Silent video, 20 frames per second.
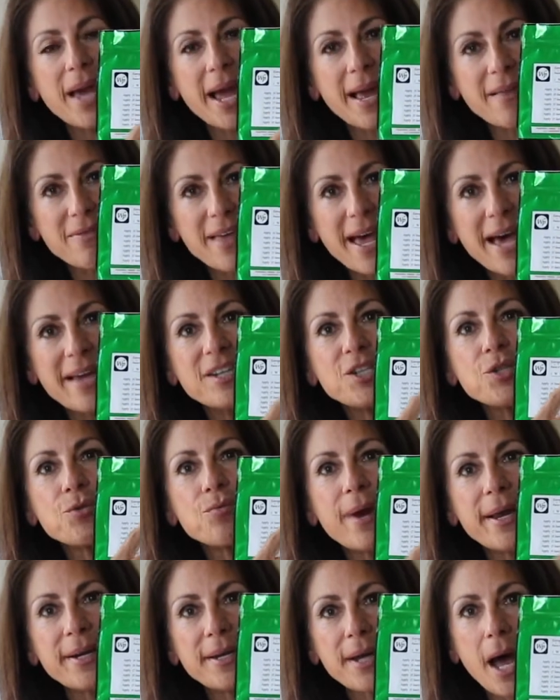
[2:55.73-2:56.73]
and that is
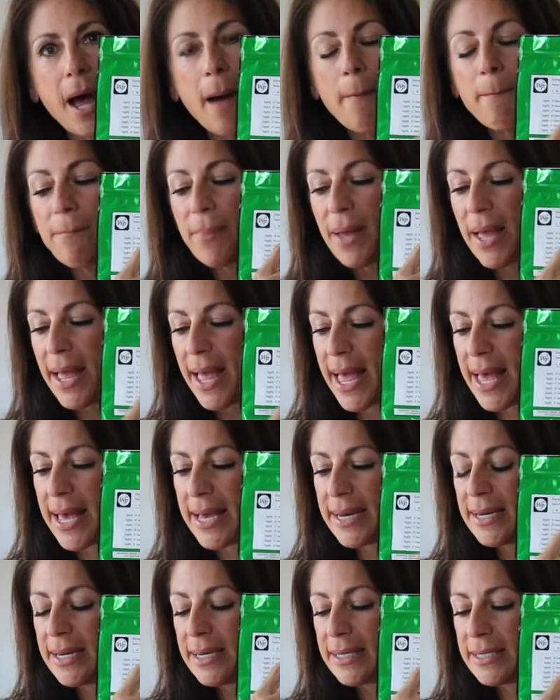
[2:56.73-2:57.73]
read up
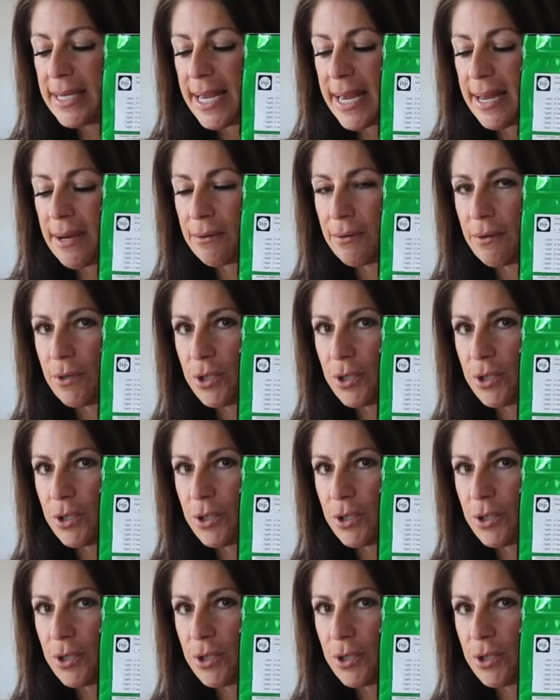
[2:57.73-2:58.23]
and down.